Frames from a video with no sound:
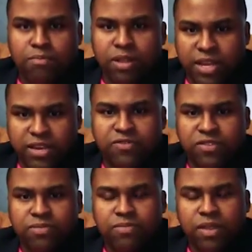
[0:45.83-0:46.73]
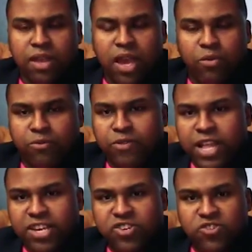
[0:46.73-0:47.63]
beliefs and
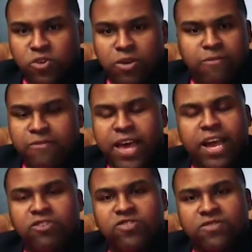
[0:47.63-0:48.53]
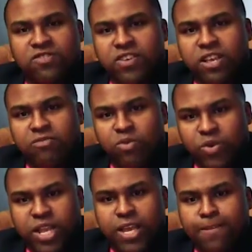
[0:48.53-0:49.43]
reflections on the affairs of the city of
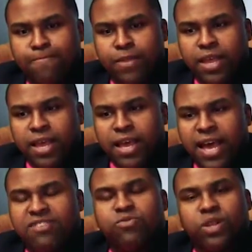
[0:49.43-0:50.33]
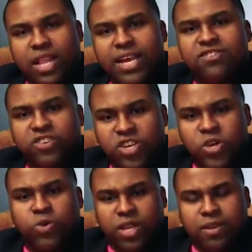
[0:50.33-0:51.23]
Meridian as it relates to
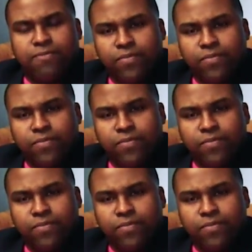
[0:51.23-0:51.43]
unity.